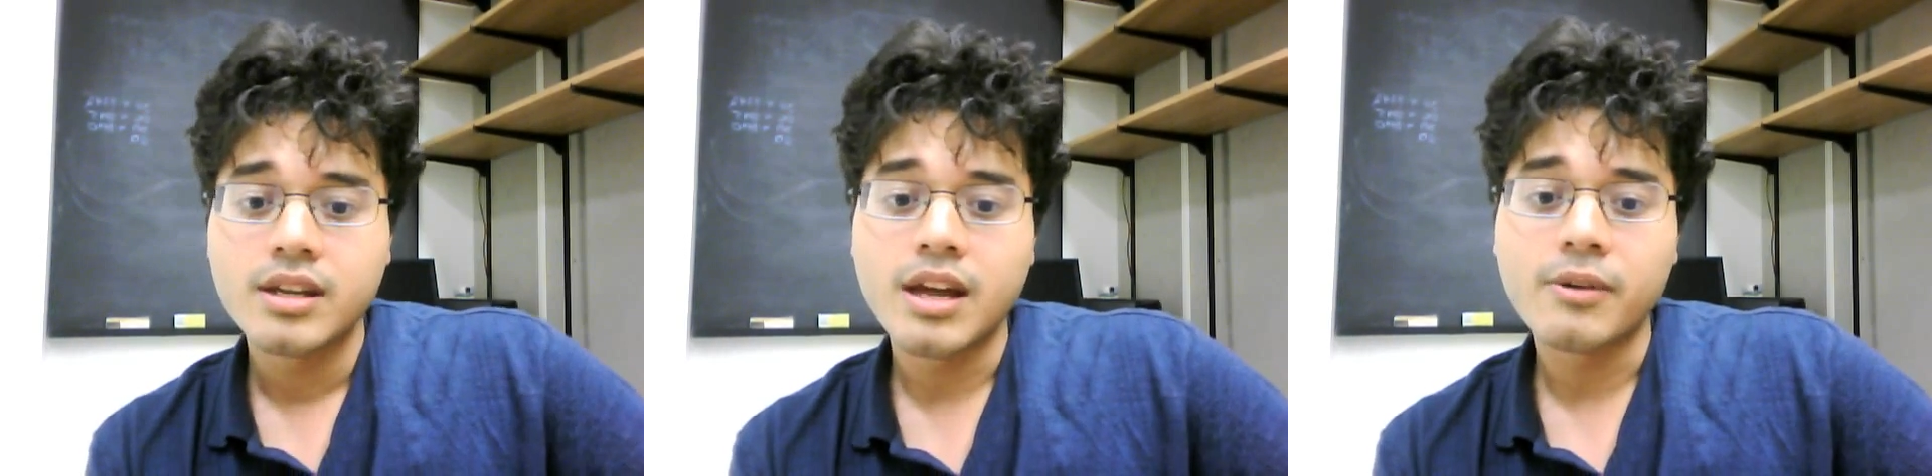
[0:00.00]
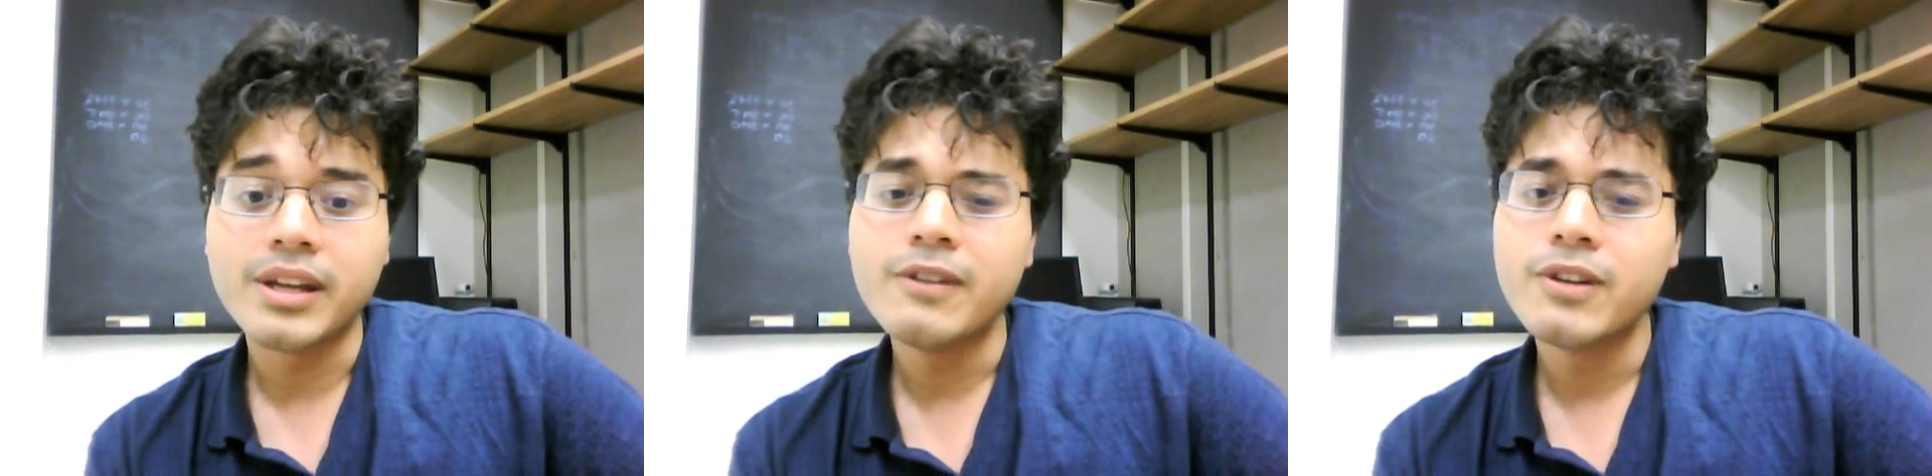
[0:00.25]

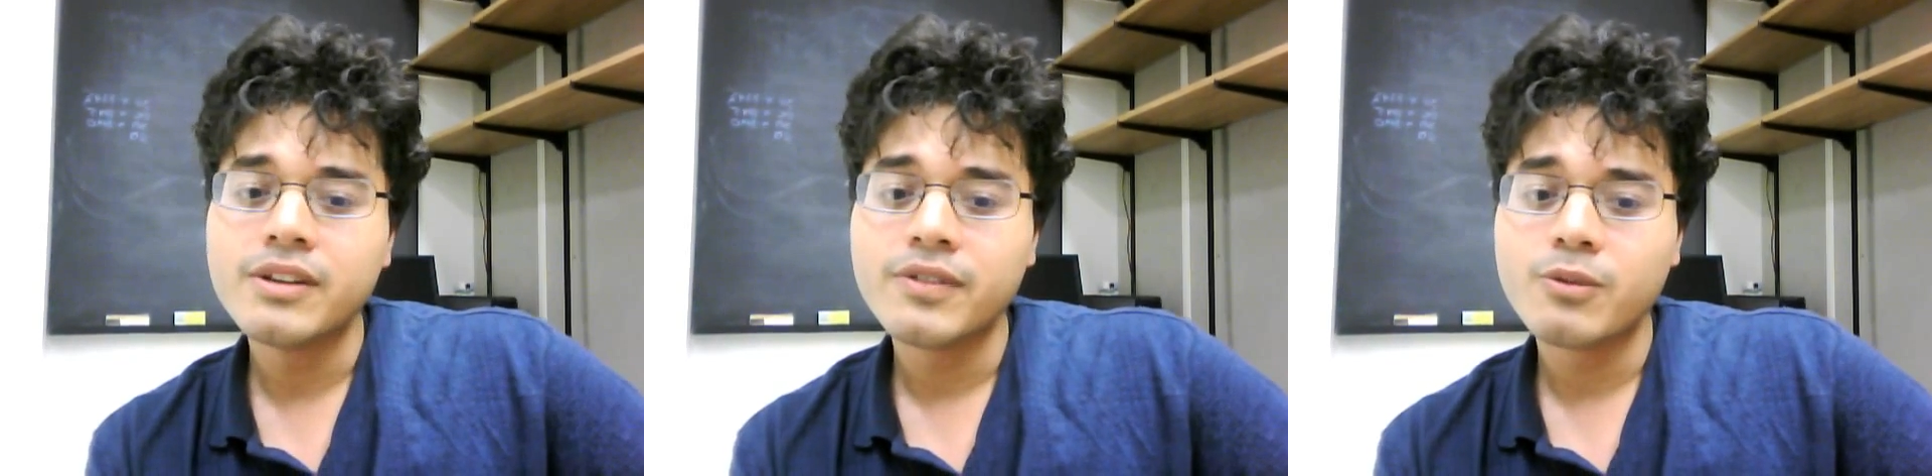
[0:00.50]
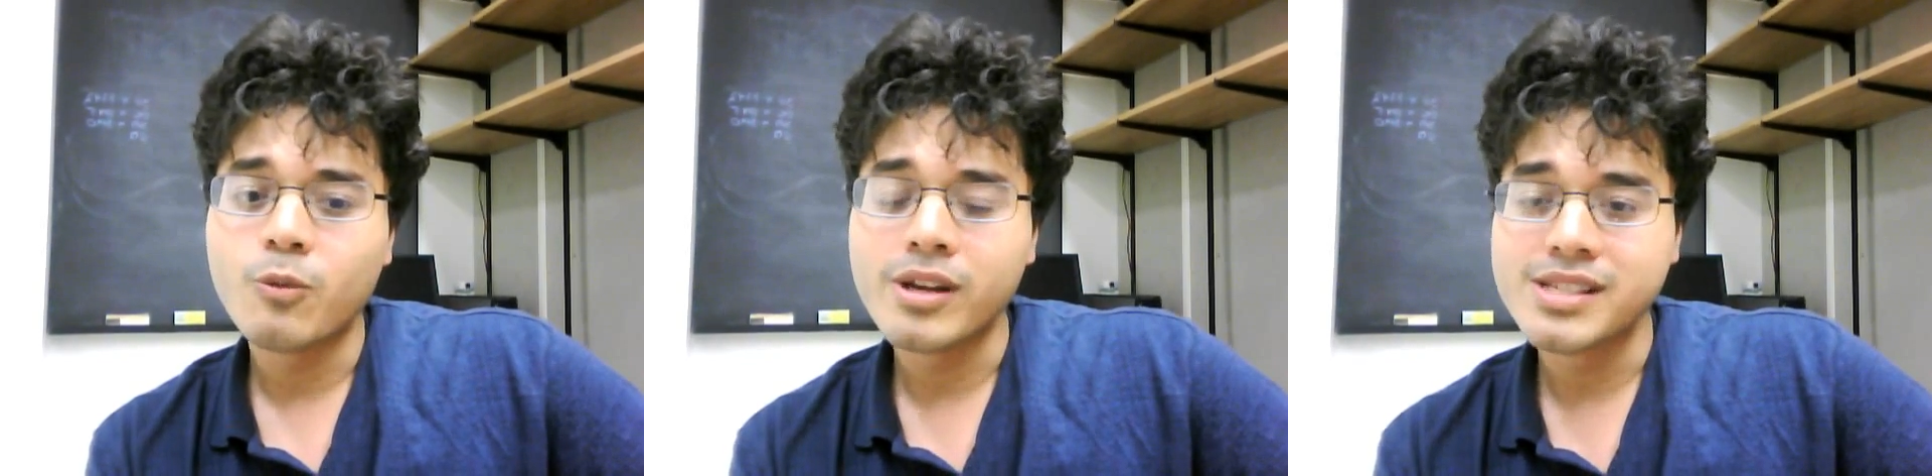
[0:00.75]
Now, even if
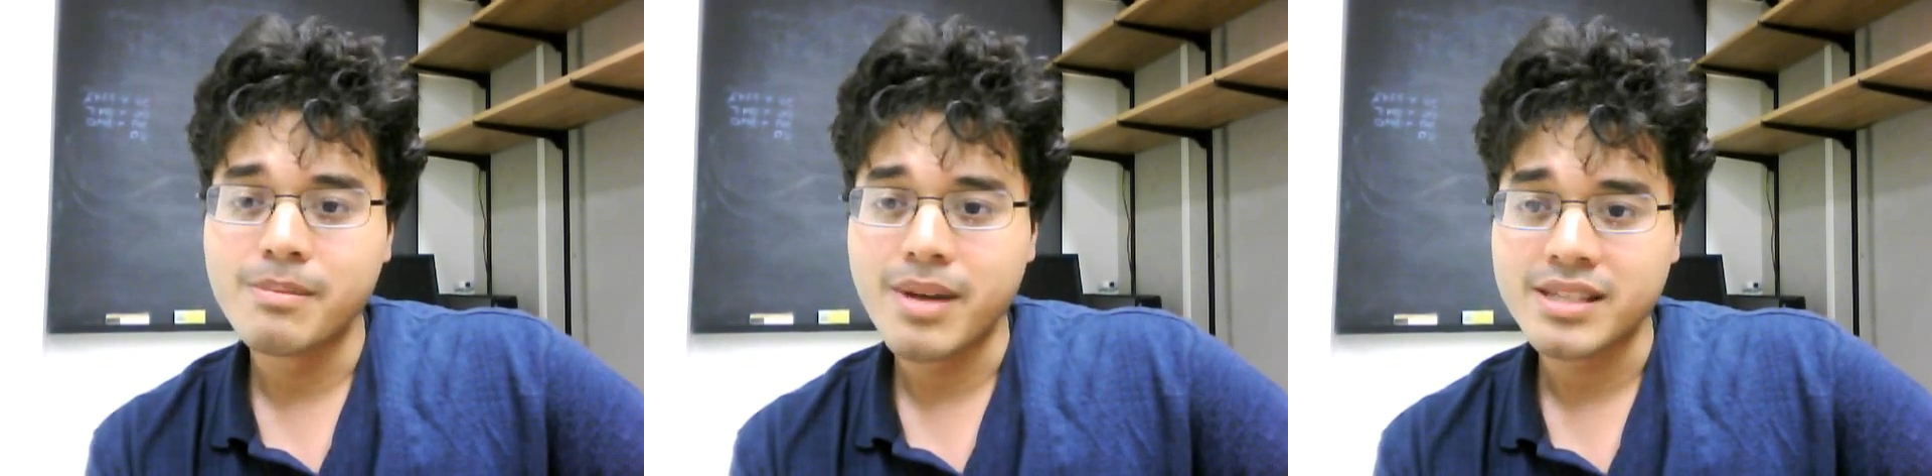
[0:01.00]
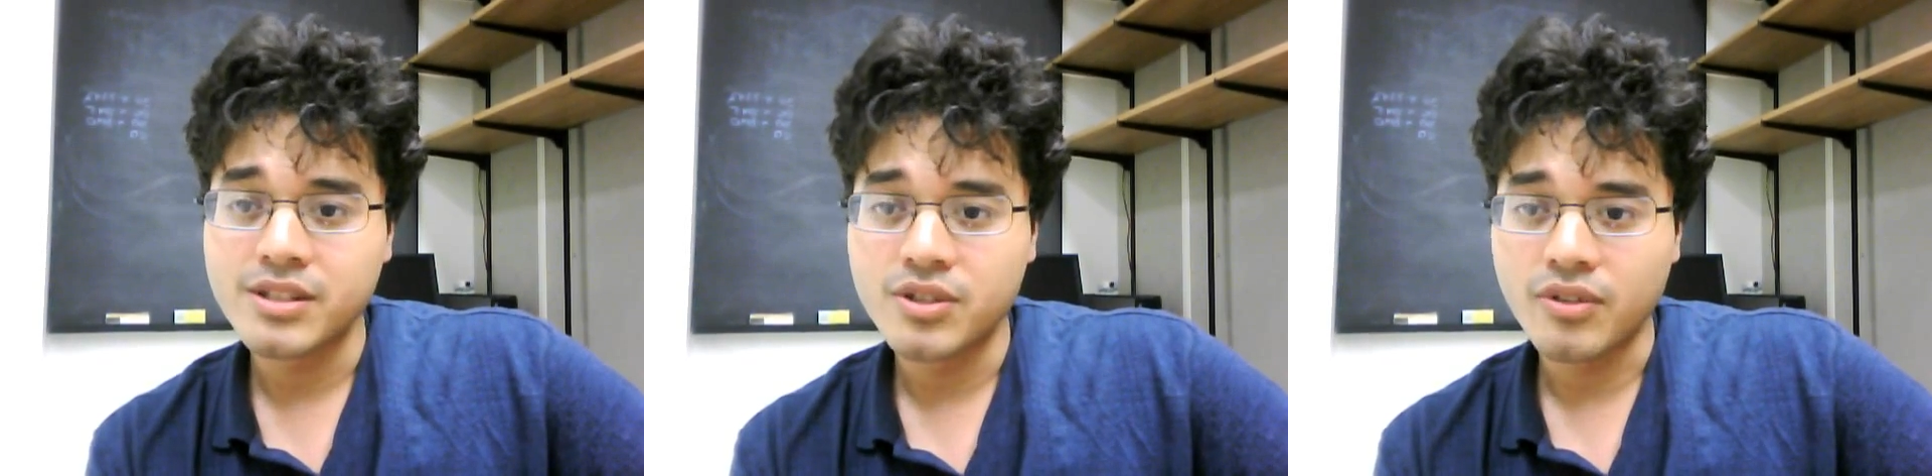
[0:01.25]
it was a
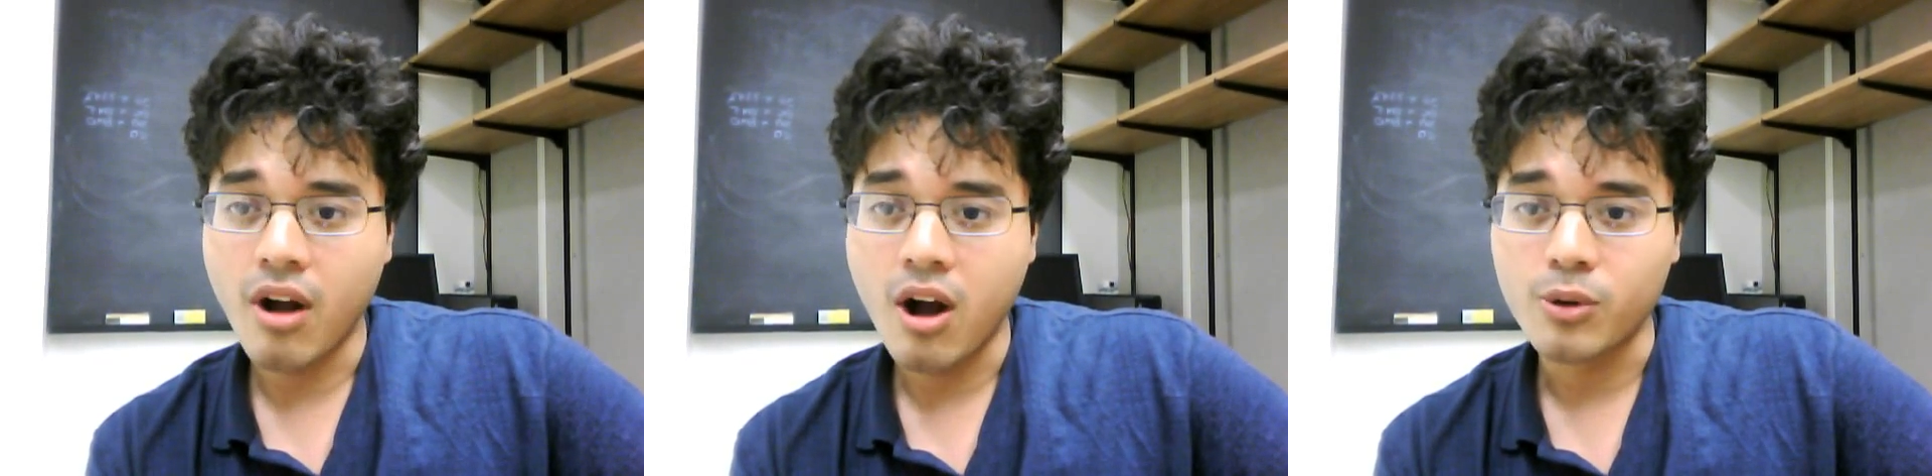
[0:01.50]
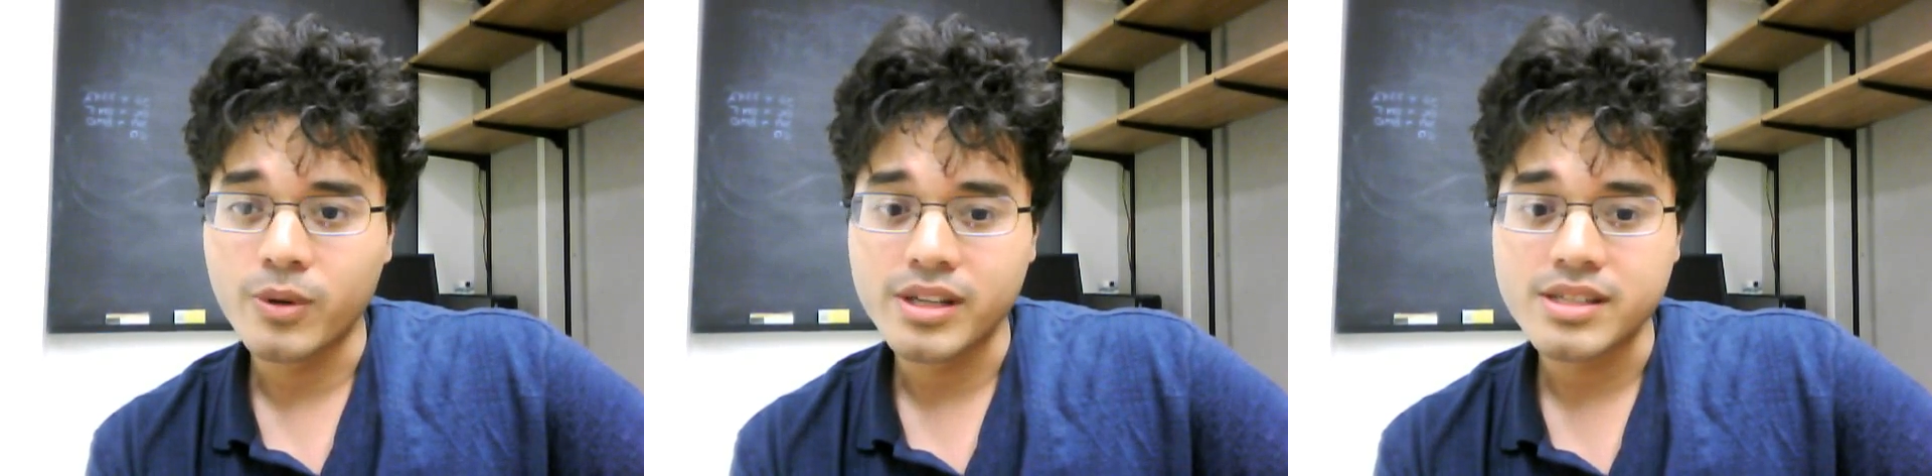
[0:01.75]
message of
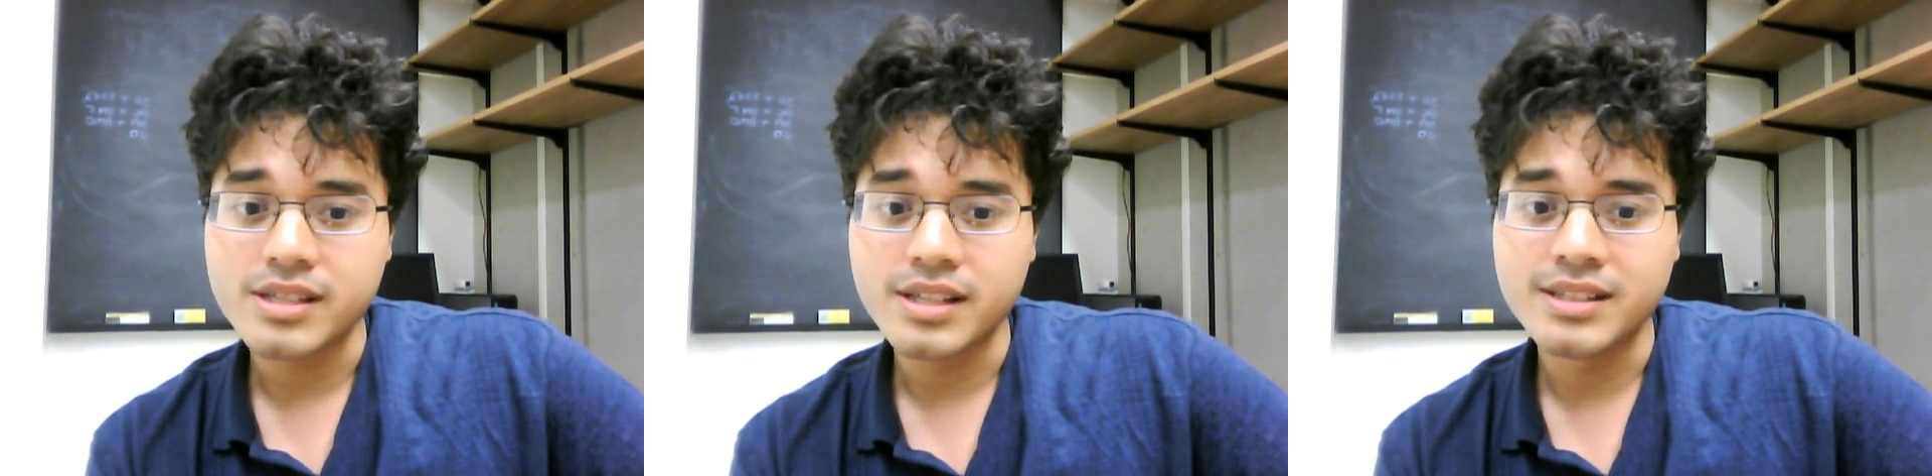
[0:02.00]
conquest,